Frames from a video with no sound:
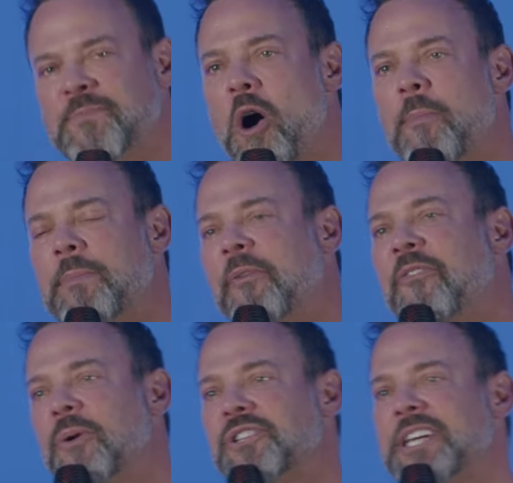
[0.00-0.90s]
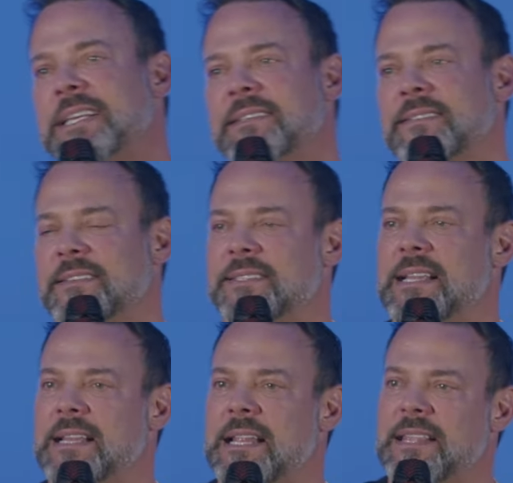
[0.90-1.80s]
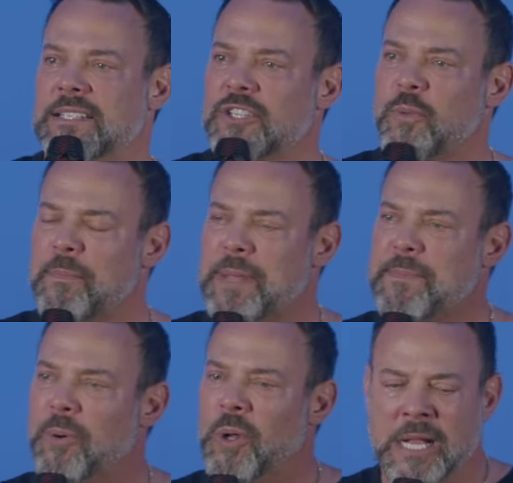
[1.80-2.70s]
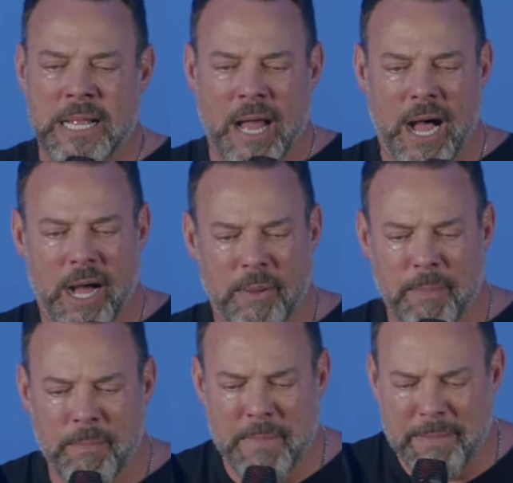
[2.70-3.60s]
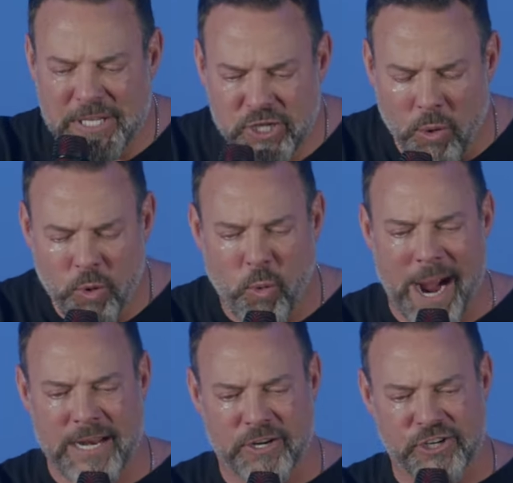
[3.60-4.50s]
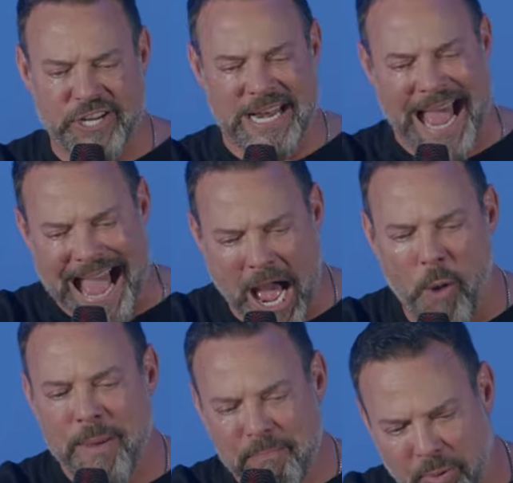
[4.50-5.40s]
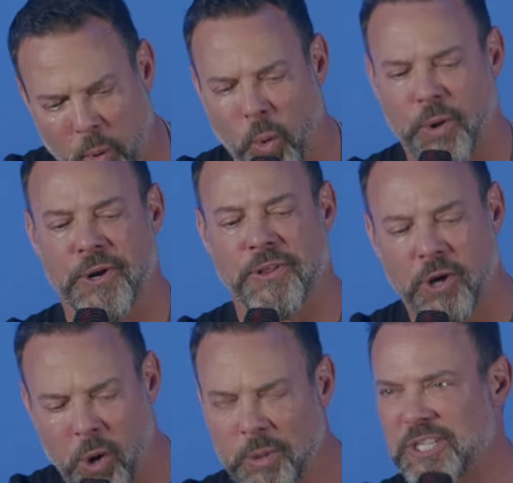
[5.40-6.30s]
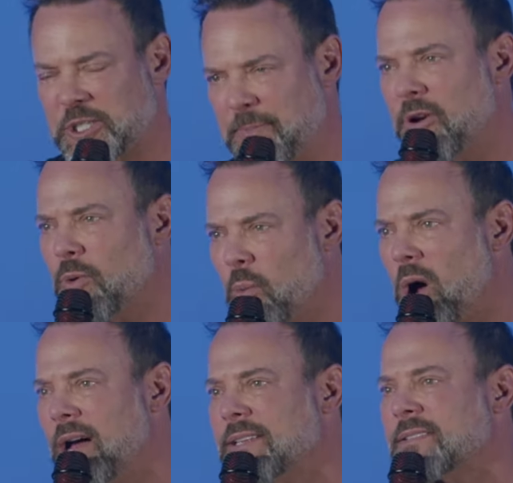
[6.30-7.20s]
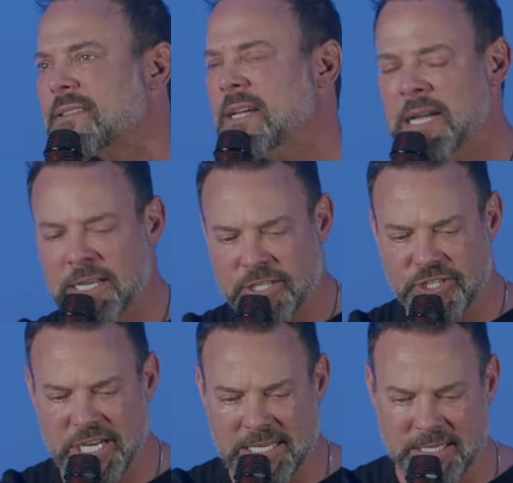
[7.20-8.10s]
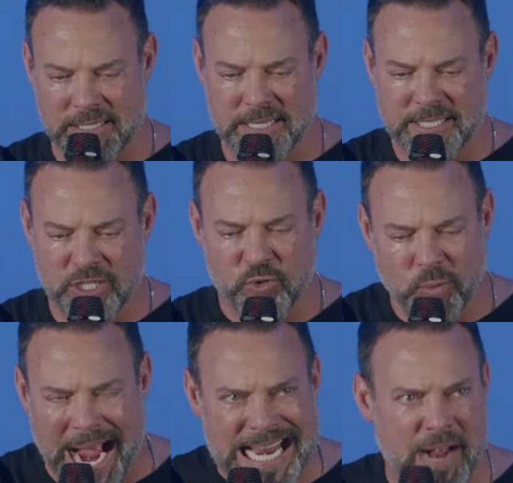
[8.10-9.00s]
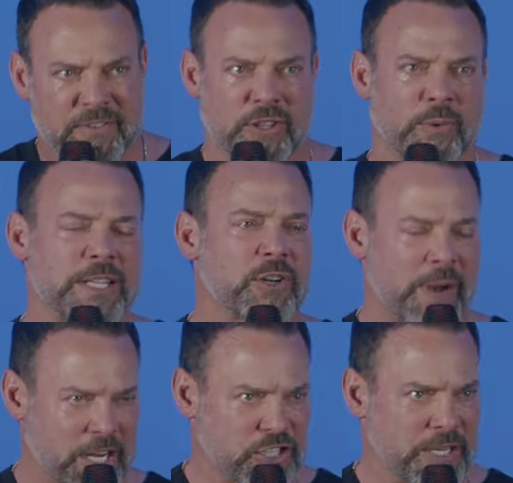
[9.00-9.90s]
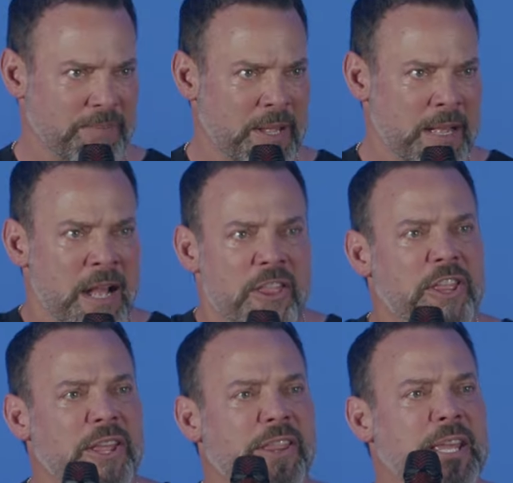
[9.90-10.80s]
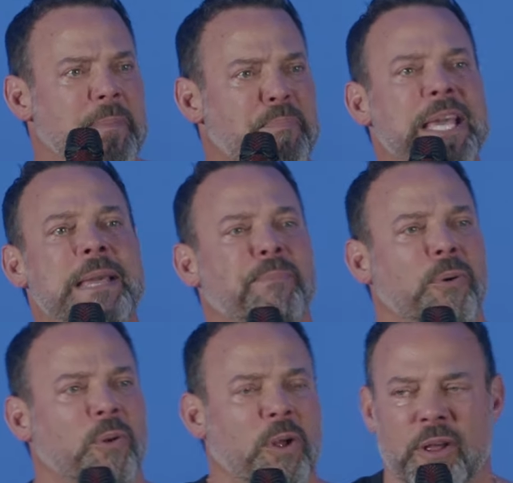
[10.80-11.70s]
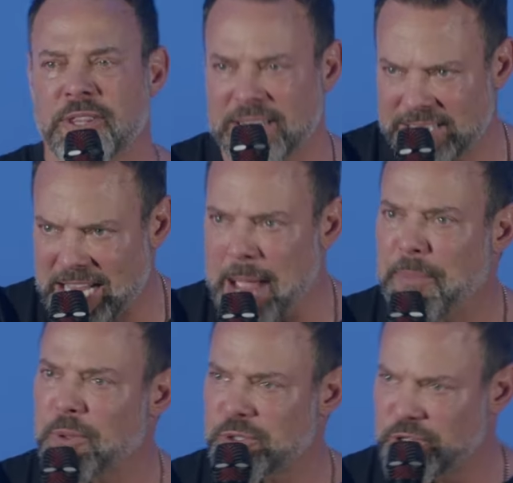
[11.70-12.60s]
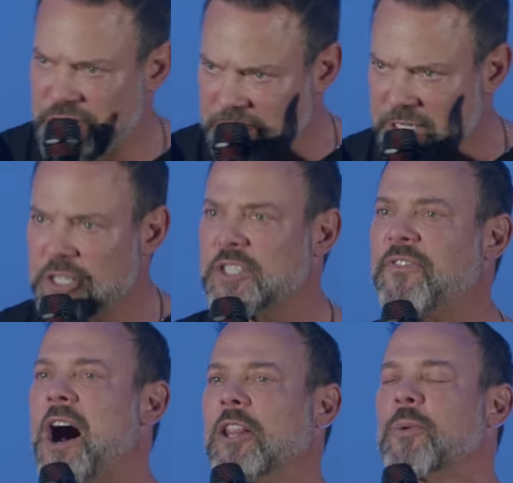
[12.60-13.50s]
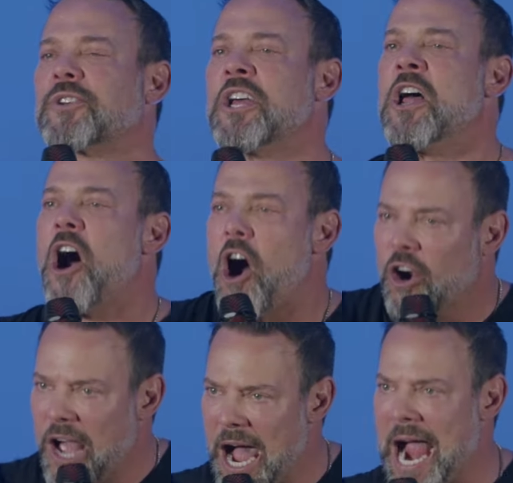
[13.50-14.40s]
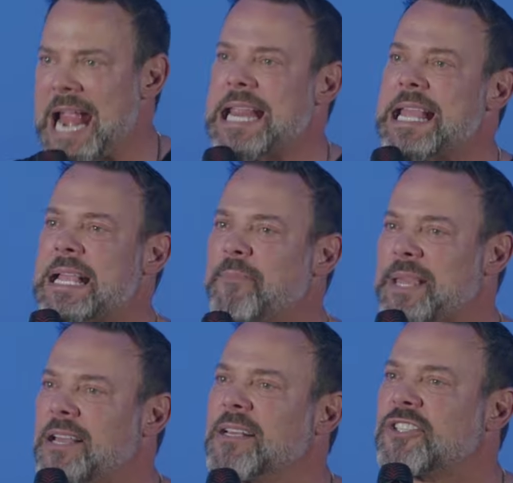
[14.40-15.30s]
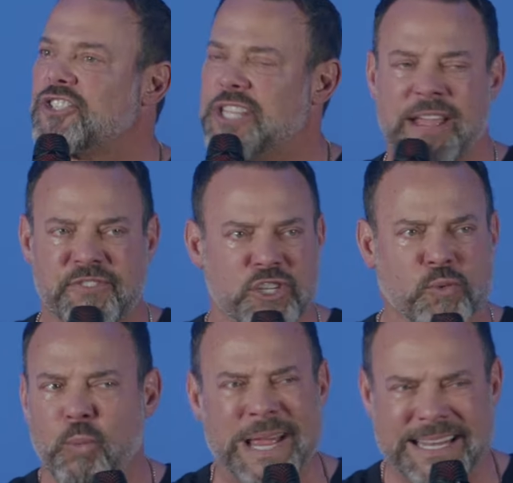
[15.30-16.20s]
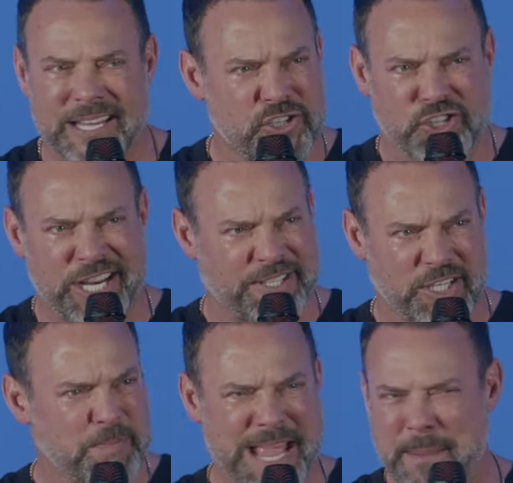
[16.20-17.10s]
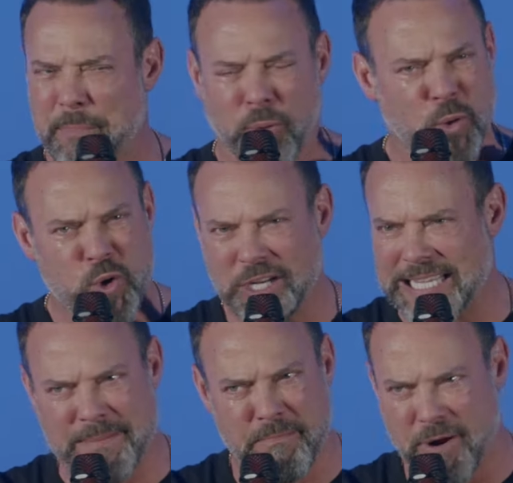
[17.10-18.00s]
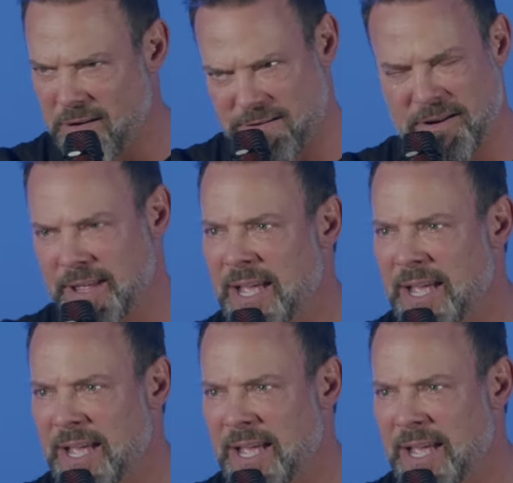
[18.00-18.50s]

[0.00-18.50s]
moment before Jesus ascended, and this is what people uh, maybe don't quite understand how important the Holy Spirit was to Jesus. This is right after the resurrection. The, the people, uh, the disciples or Jesus's followers, are hiding because they've just witnessed Jesus being brutally murdered.